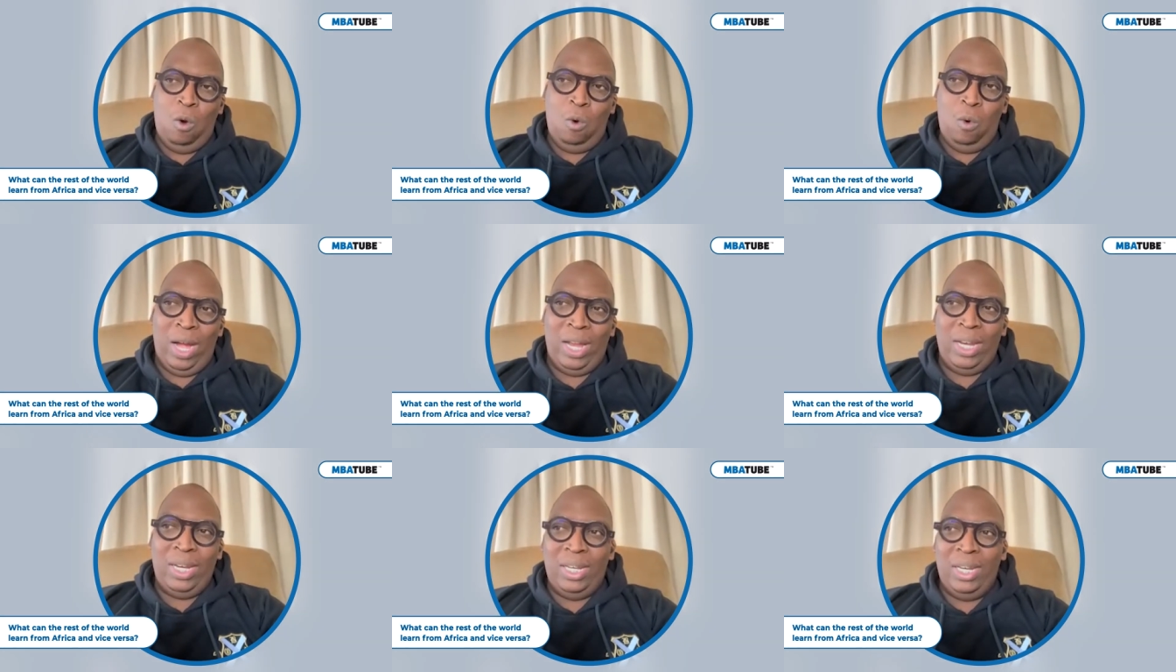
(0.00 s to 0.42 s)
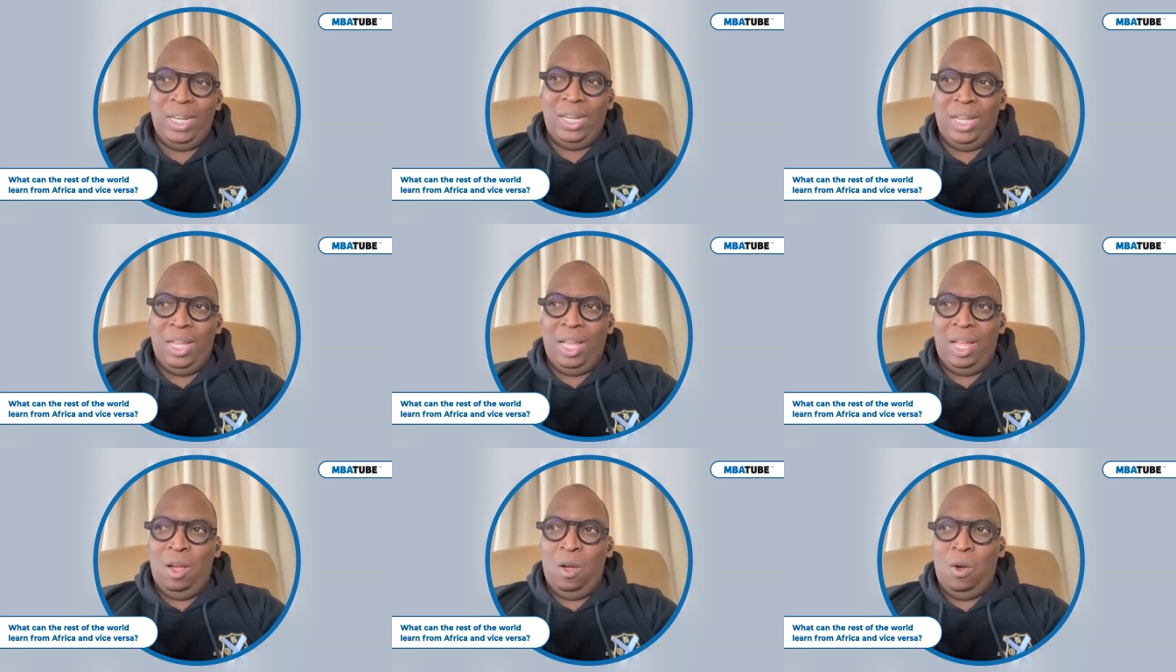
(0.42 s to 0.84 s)

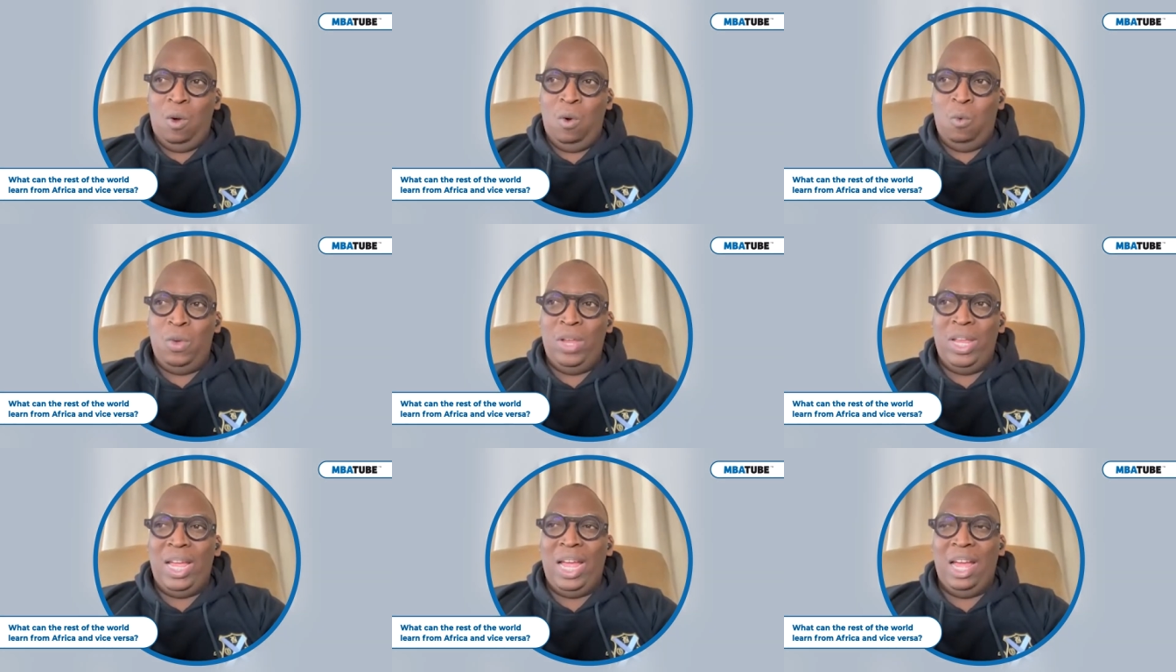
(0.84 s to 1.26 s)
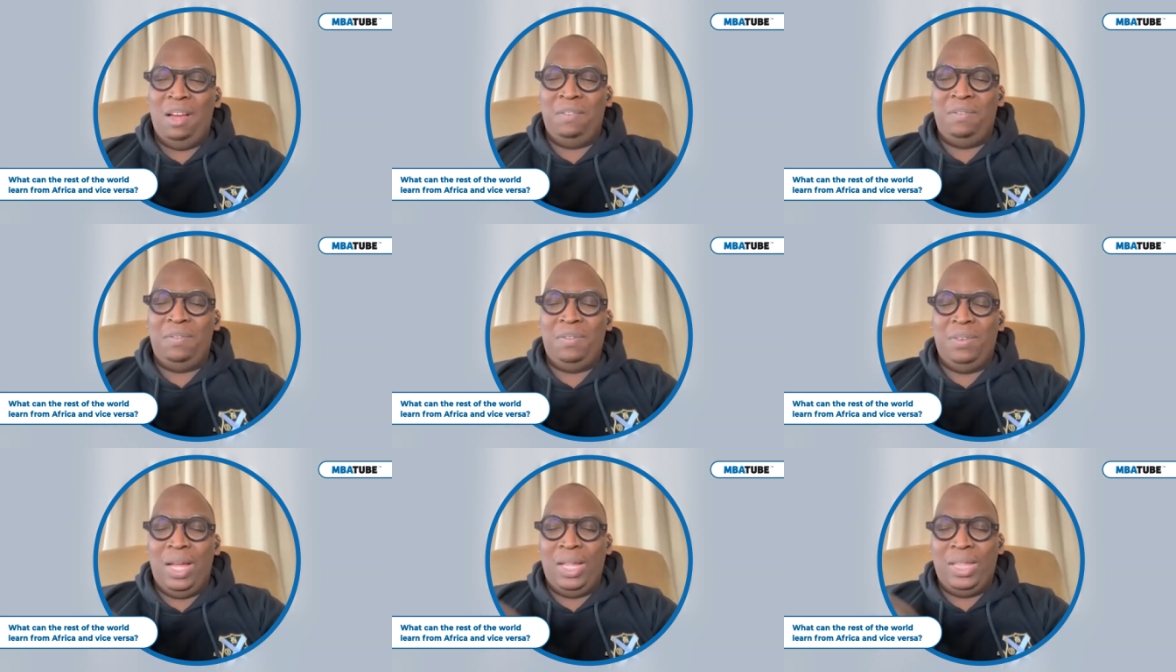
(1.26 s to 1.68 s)
One, we
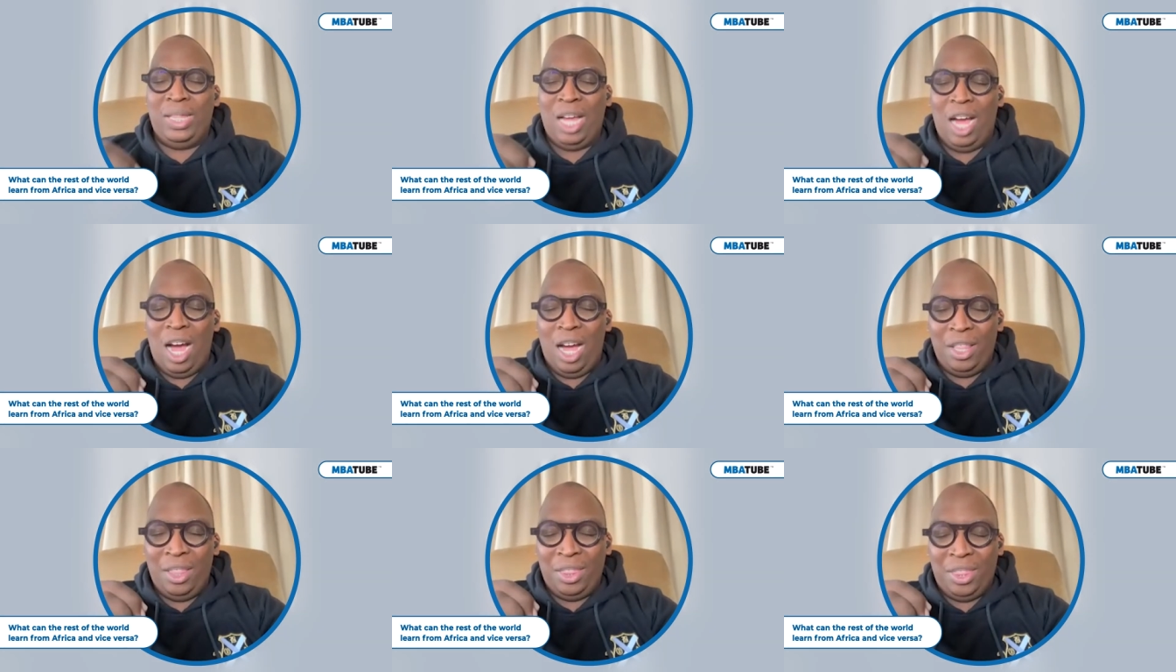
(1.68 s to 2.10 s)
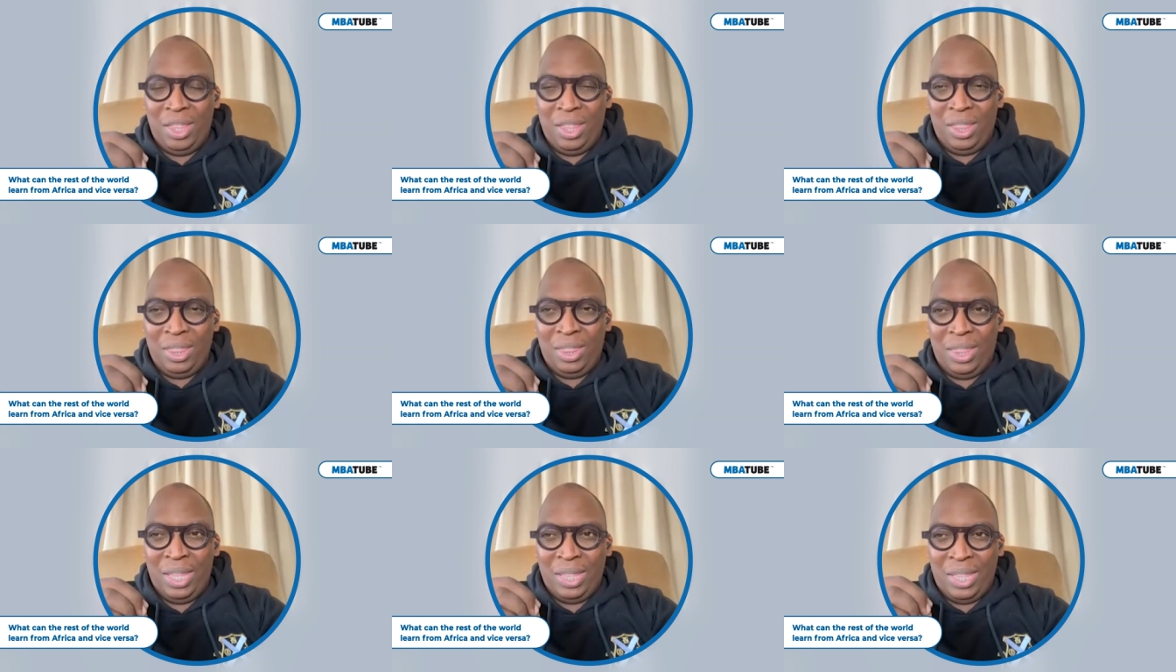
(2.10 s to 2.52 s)
have the
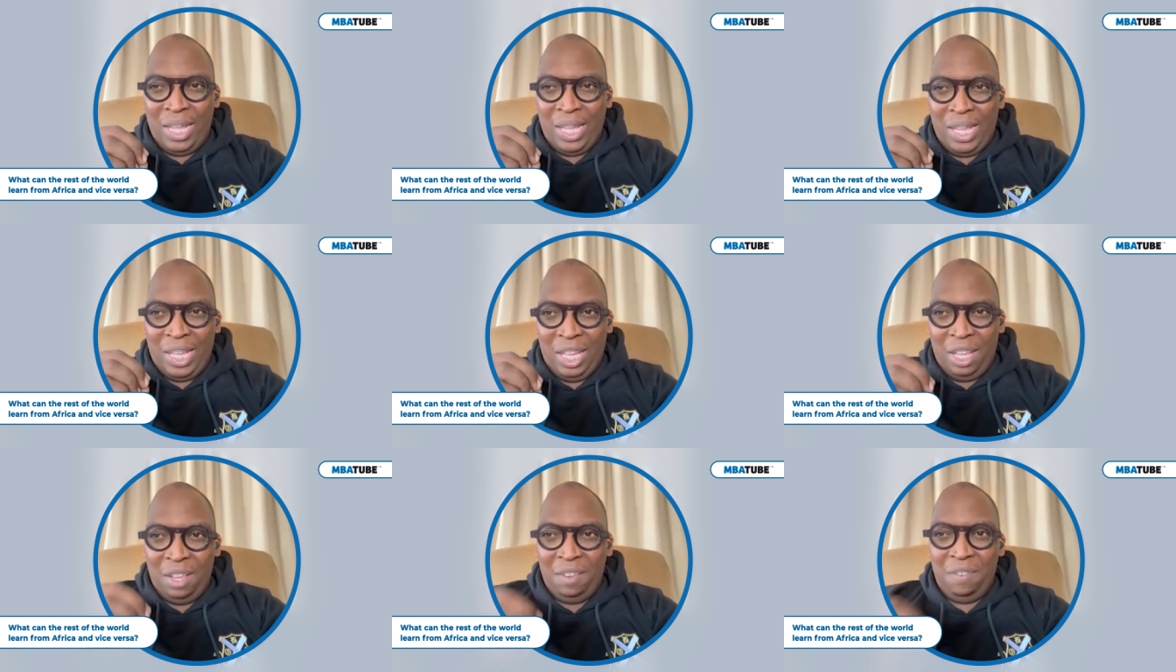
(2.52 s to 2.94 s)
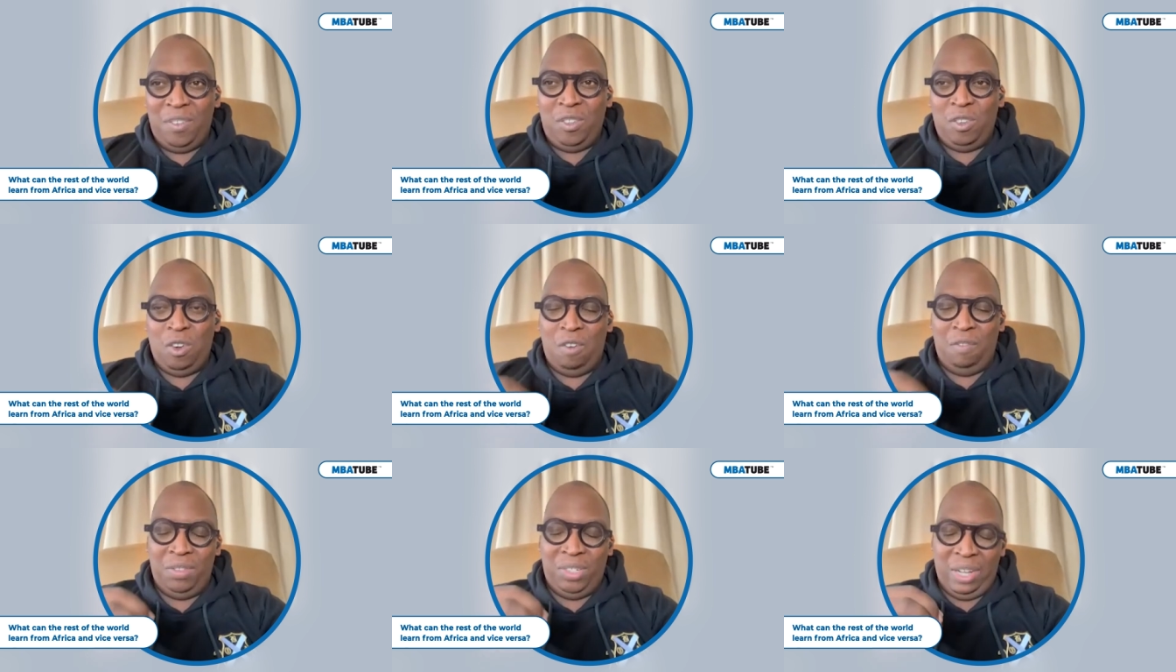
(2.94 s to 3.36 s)

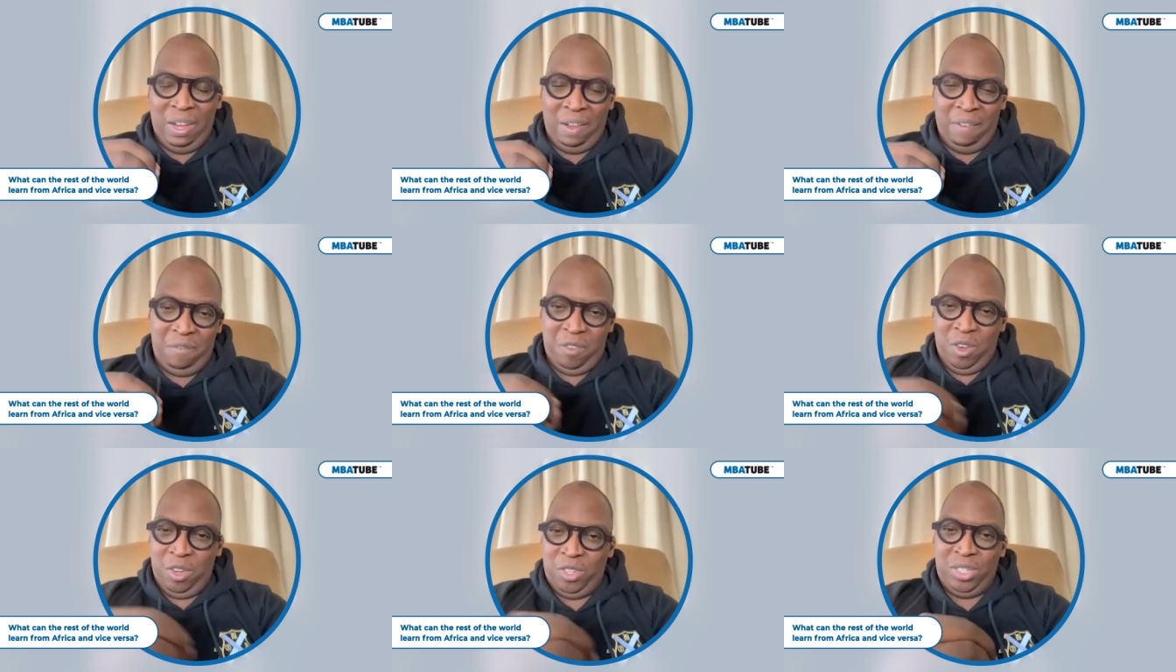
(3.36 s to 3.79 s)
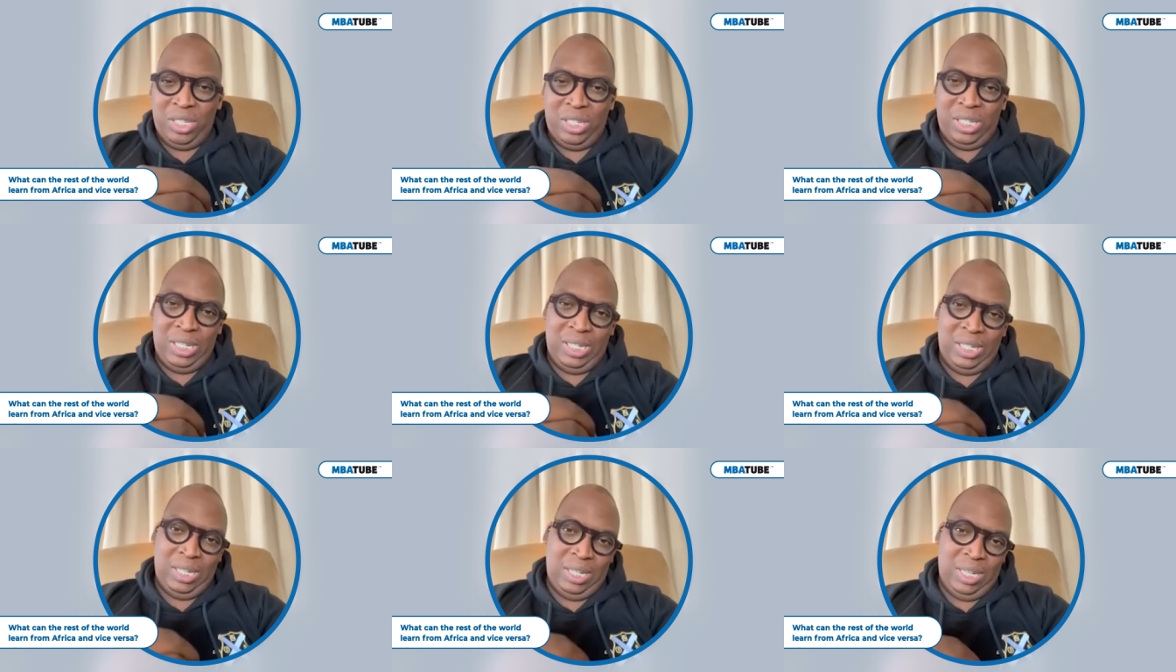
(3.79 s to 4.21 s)
gift of
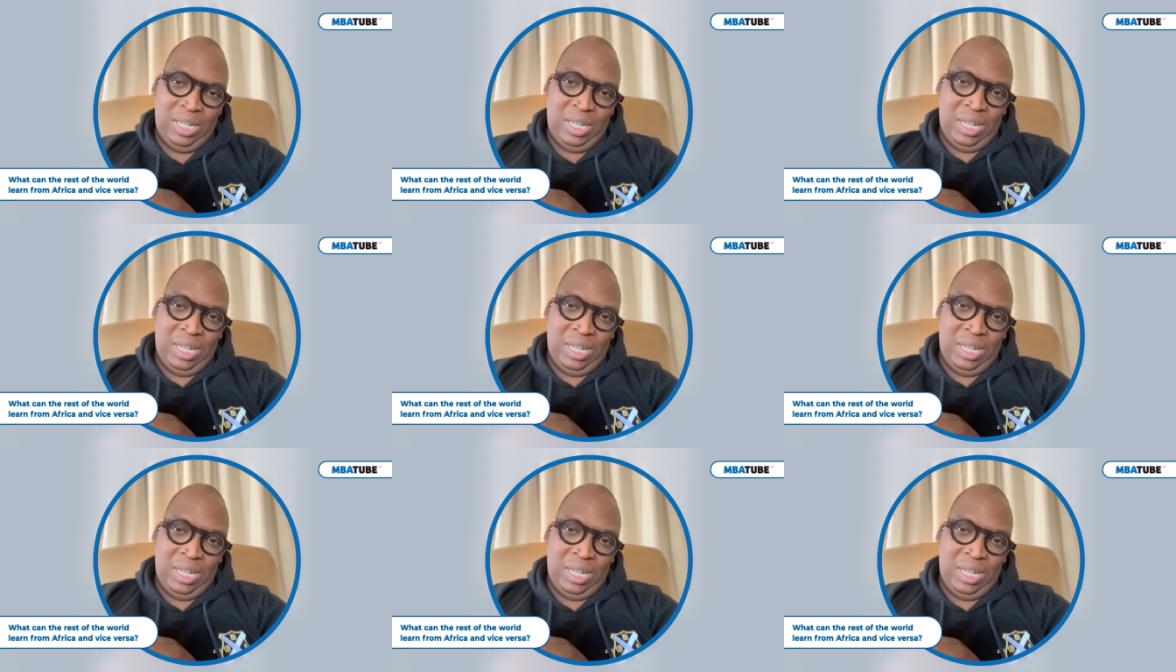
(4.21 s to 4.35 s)
diversity,